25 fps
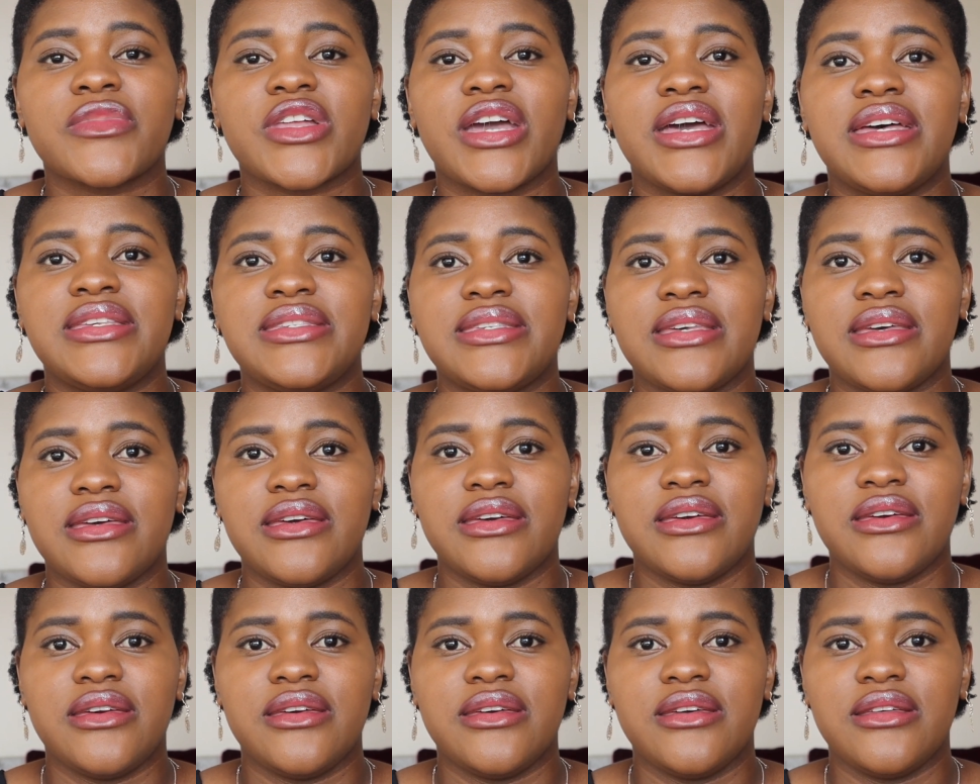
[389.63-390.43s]
as
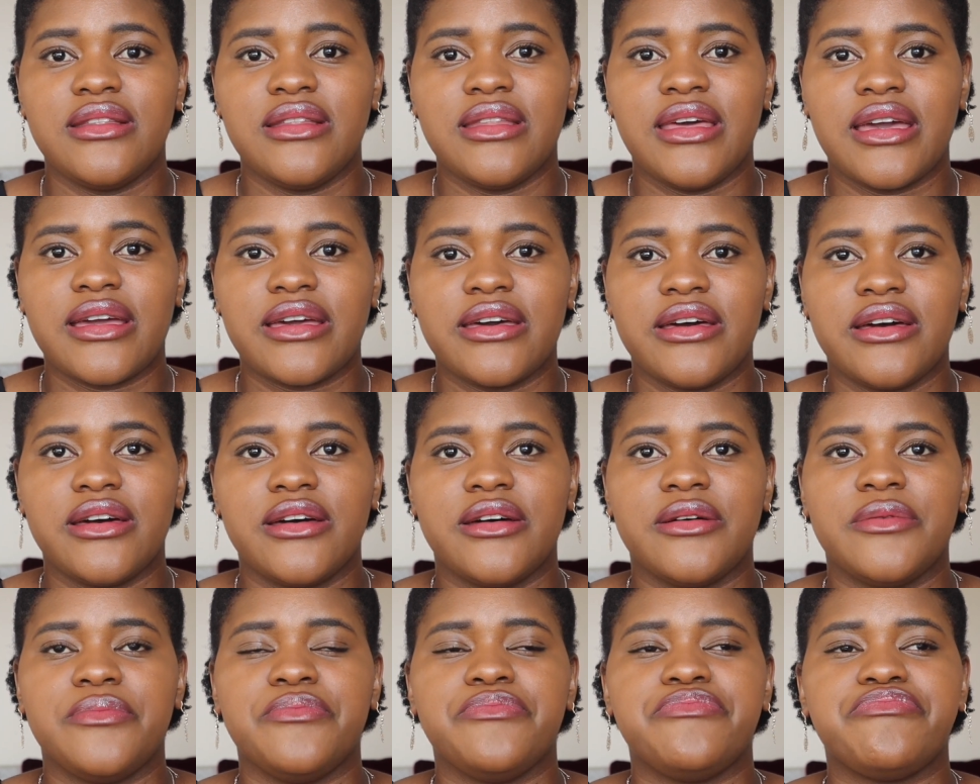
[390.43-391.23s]
a like
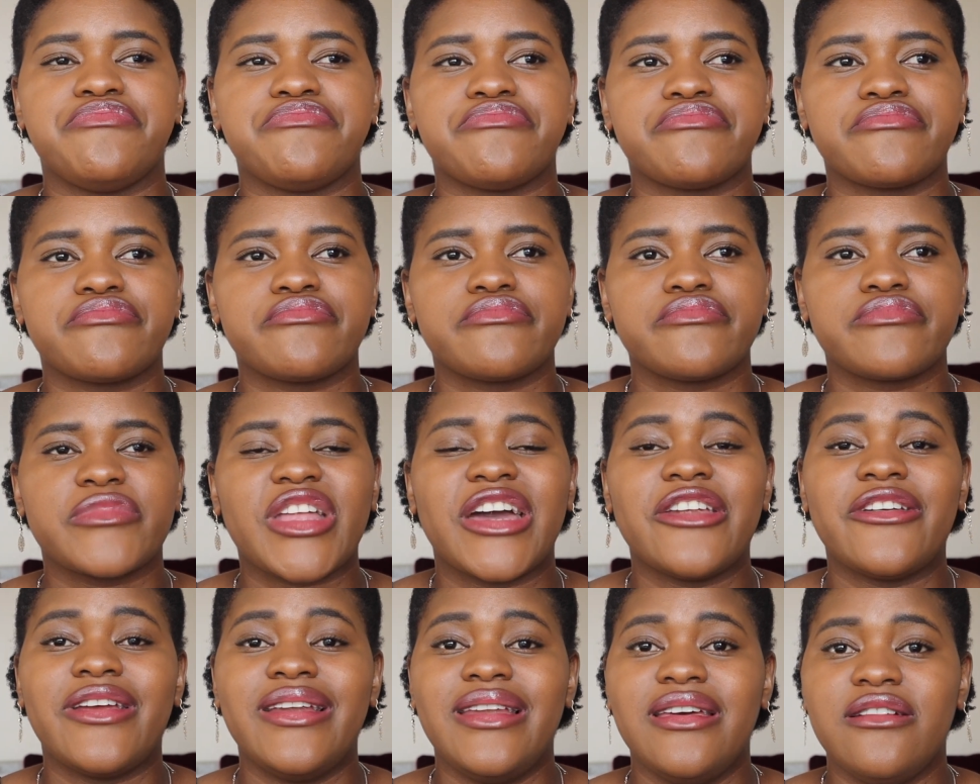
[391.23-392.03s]
um
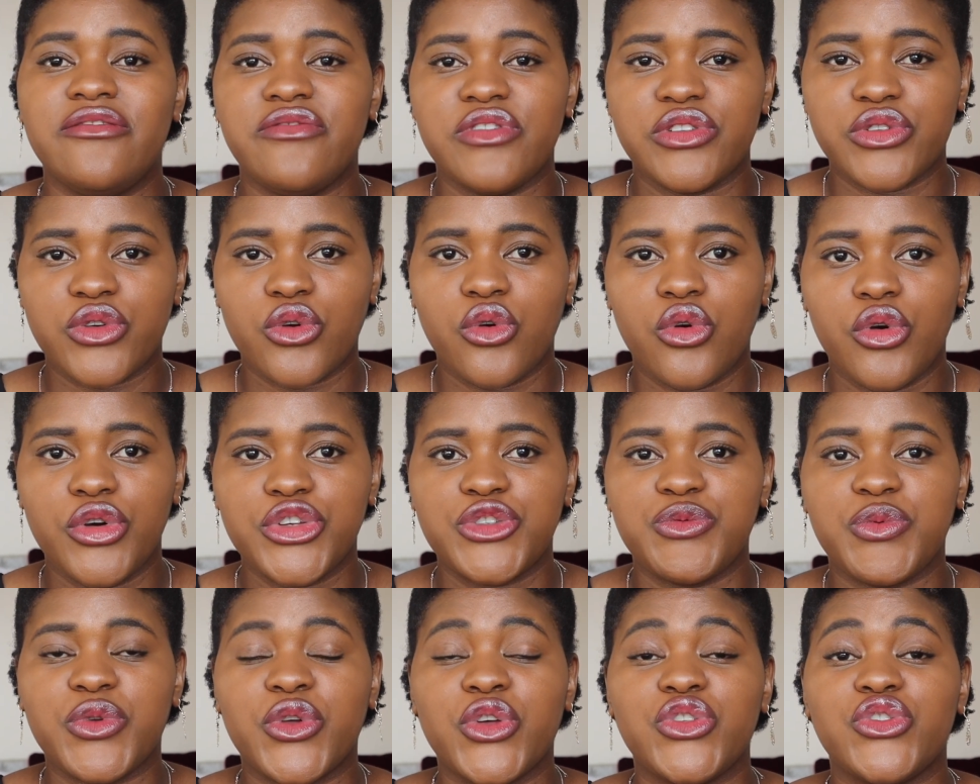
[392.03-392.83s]
relevant
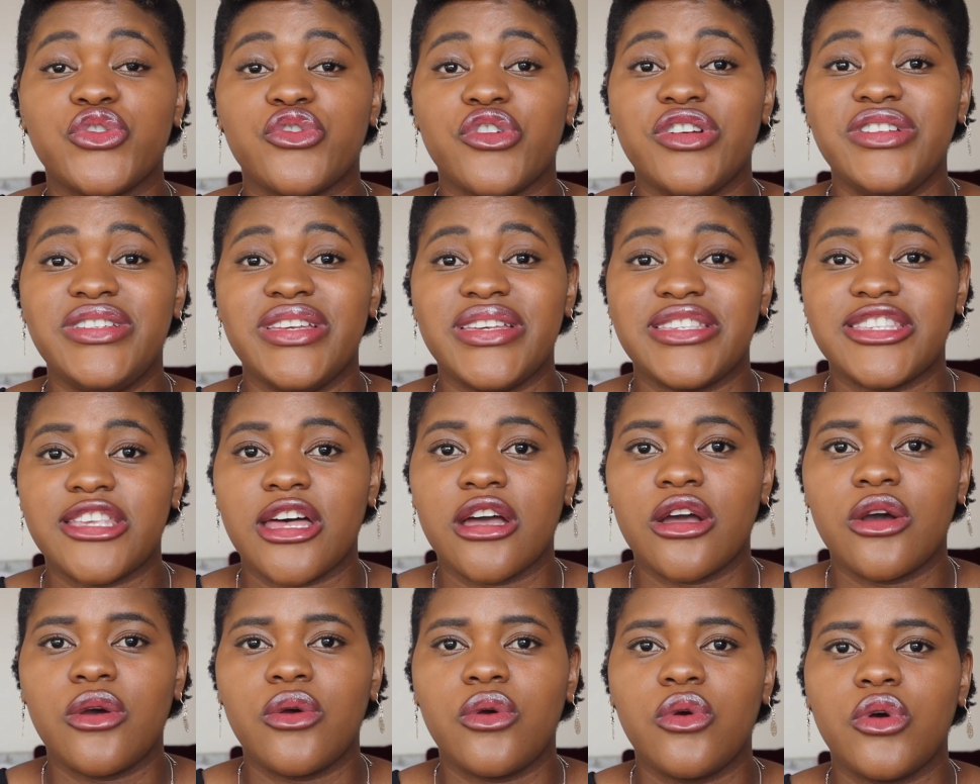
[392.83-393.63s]
cost because already a
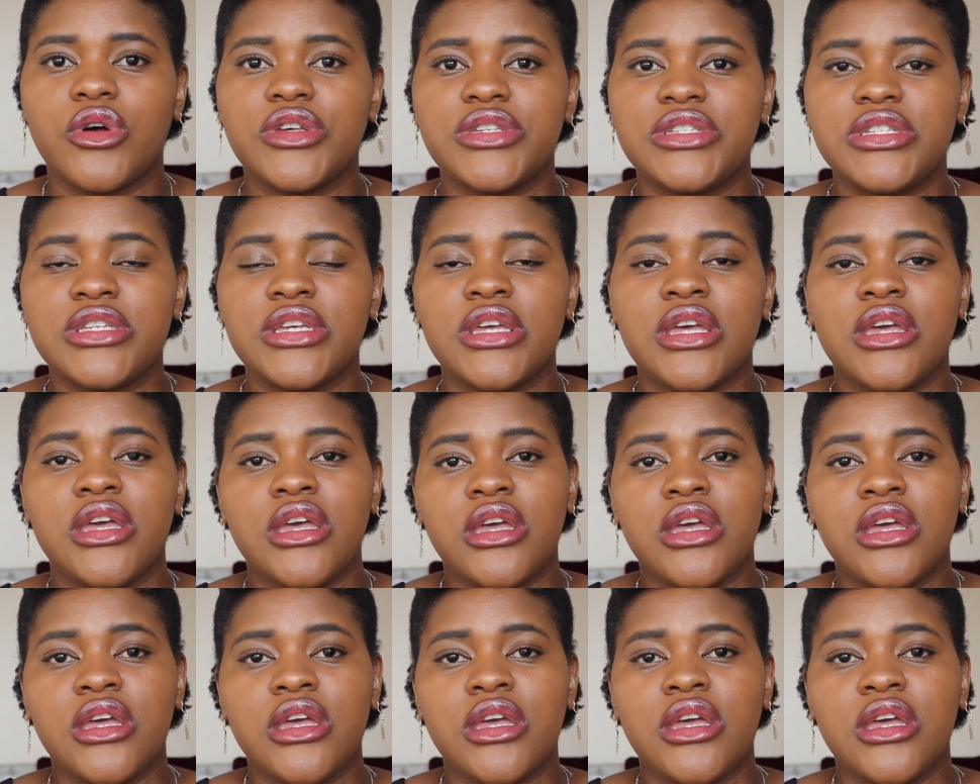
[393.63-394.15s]
sunk cost